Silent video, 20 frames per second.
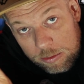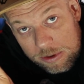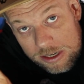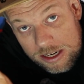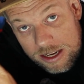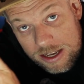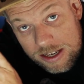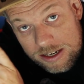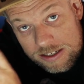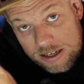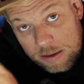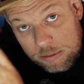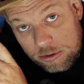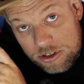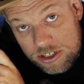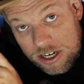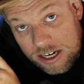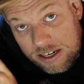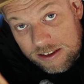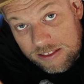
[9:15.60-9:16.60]
be double
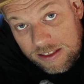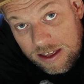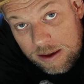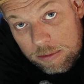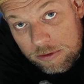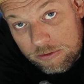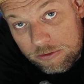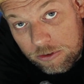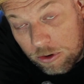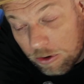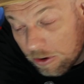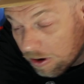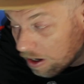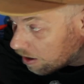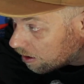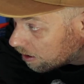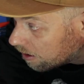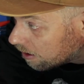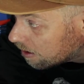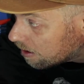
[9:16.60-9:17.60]
checking that before
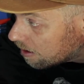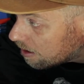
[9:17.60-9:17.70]
I